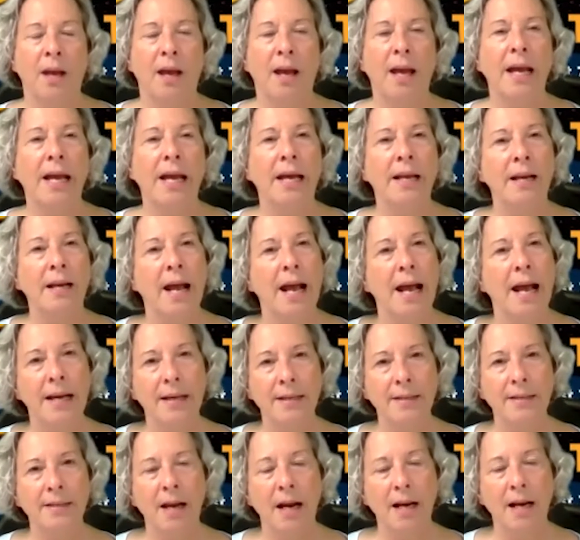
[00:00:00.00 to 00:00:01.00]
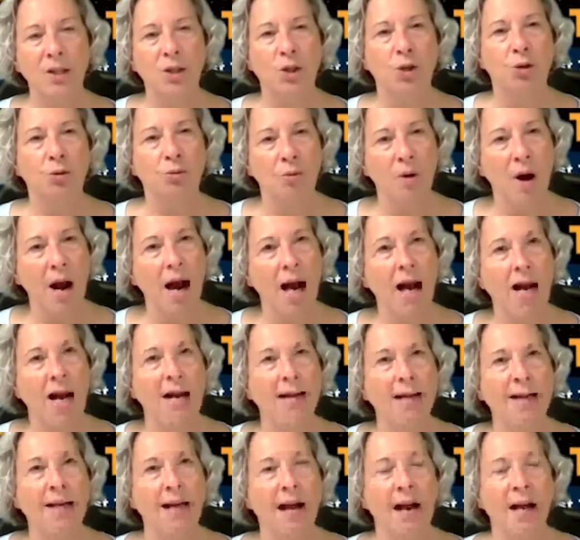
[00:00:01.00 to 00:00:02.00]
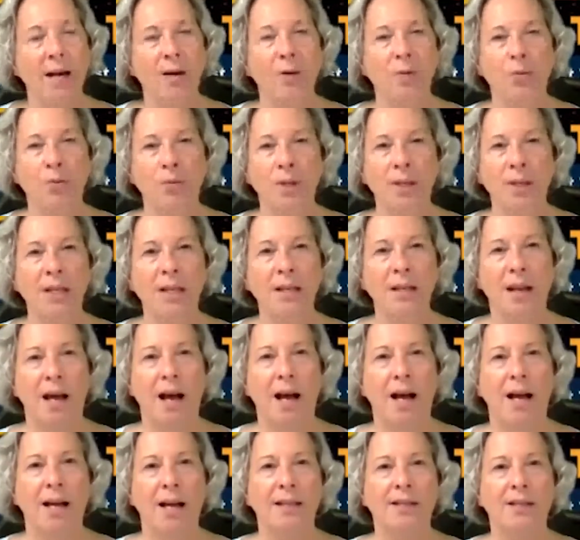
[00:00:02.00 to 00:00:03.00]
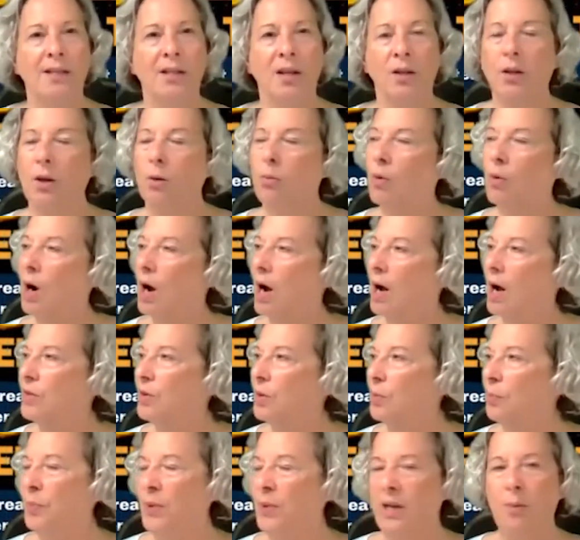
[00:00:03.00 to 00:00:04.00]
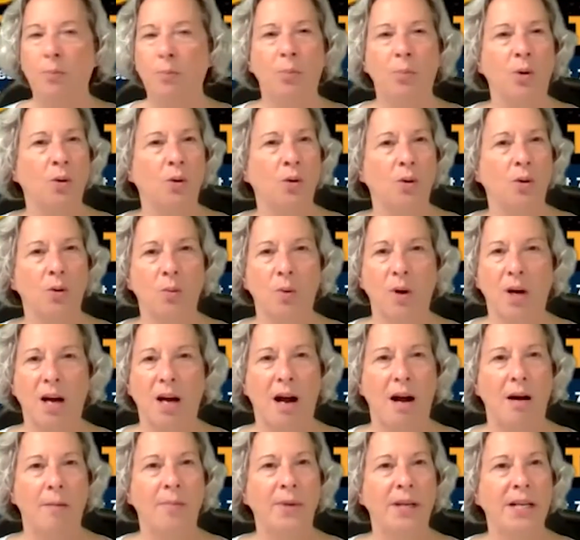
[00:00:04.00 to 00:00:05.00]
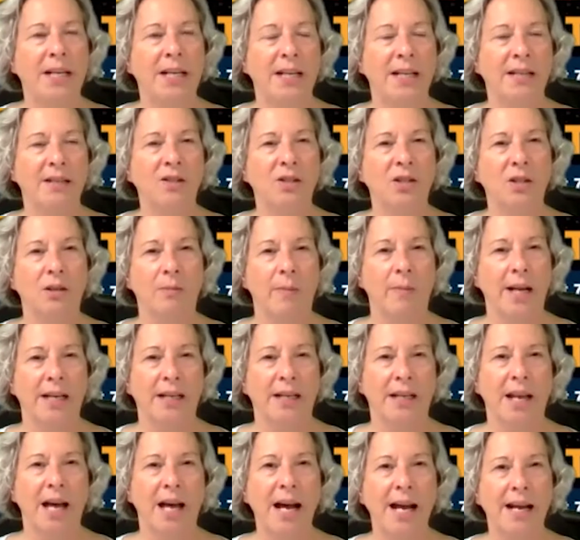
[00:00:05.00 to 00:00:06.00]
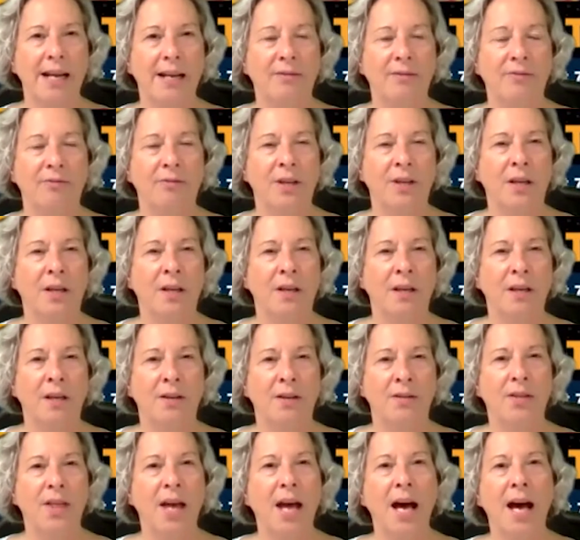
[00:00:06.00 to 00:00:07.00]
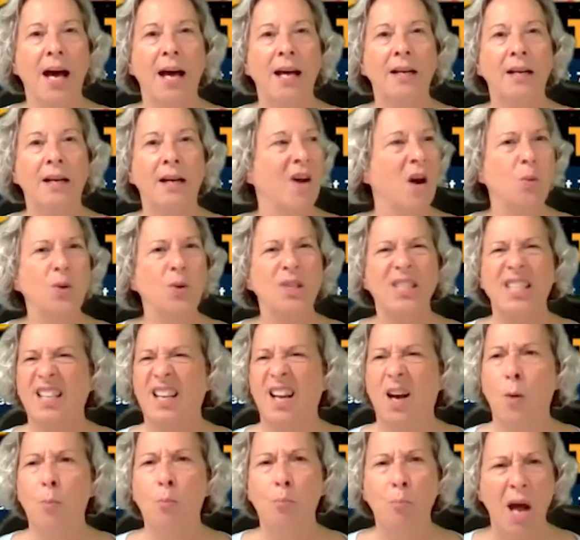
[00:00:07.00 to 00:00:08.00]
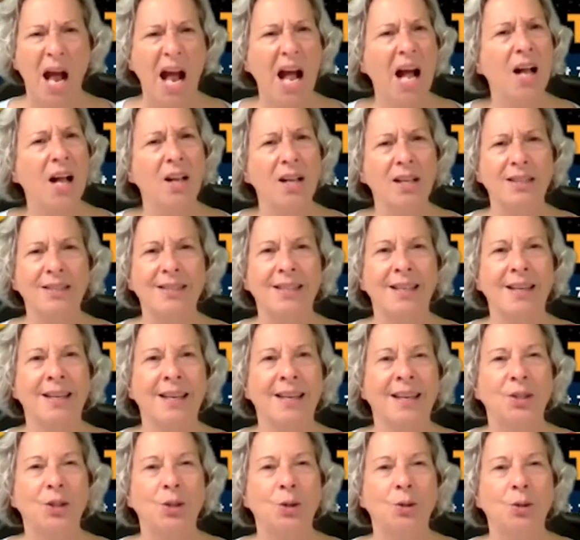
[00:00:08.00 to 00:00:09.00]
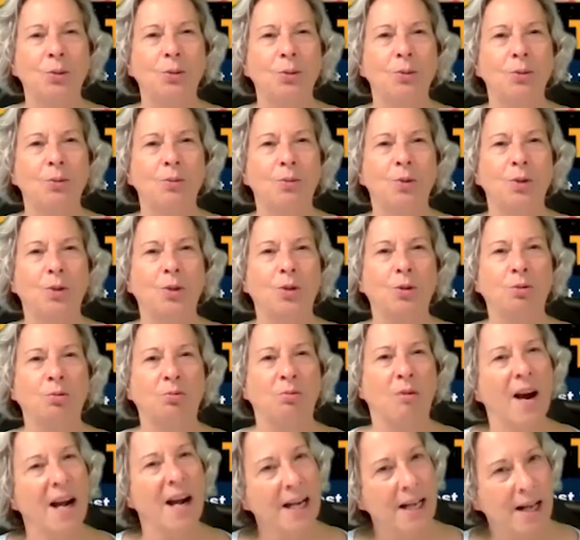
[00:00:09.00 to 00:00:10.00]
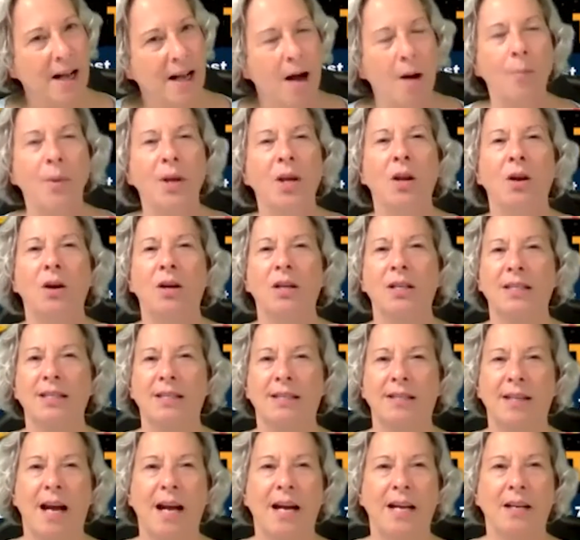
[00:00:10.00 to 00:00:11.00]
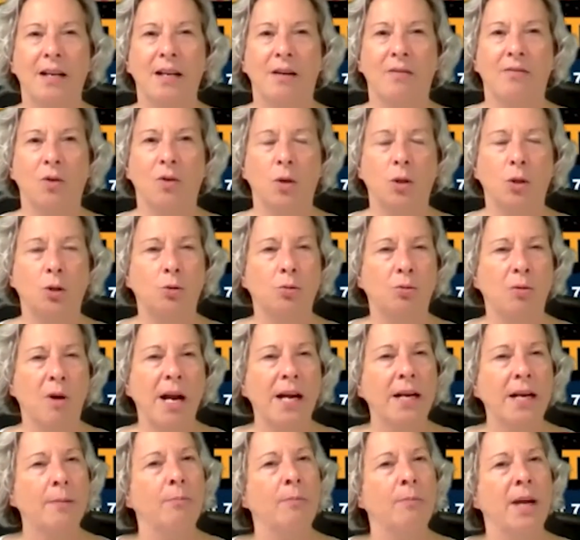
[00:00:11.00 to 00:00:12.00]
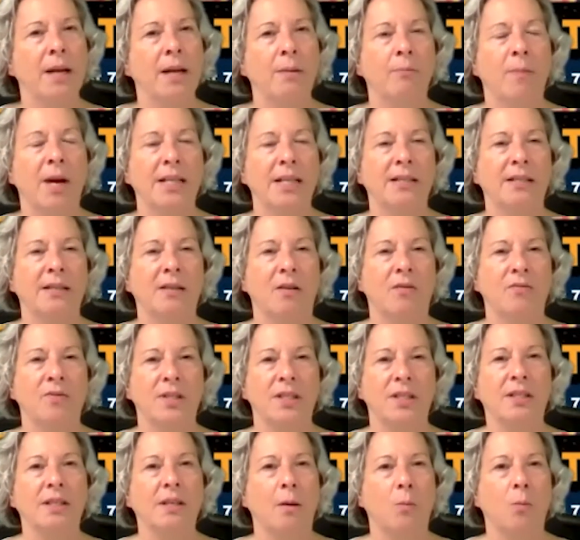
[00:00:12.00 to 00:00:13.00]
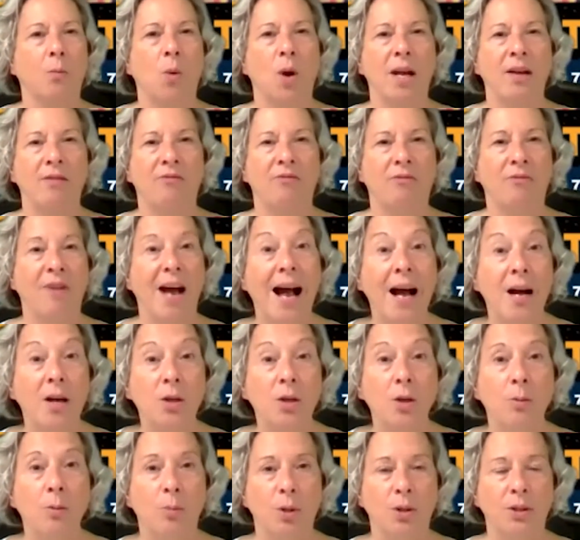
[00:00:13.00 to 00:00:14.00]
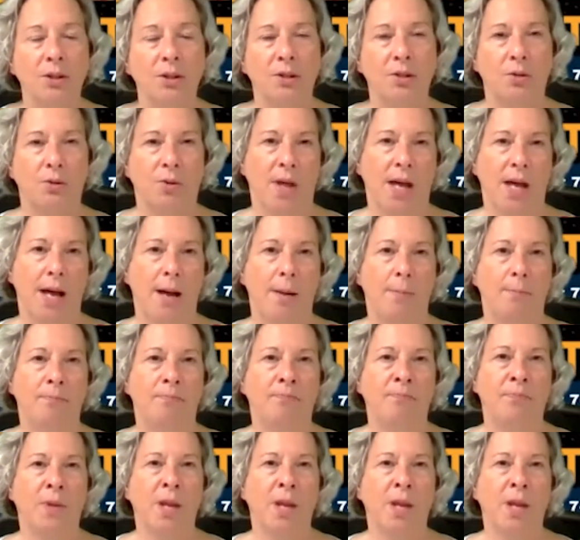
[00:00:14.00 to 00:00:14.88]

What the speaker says: And as I tried, I realized that there were other people who were coming into my life that I was compelled to try to come alongside of or try to make myself in some way valuable to them.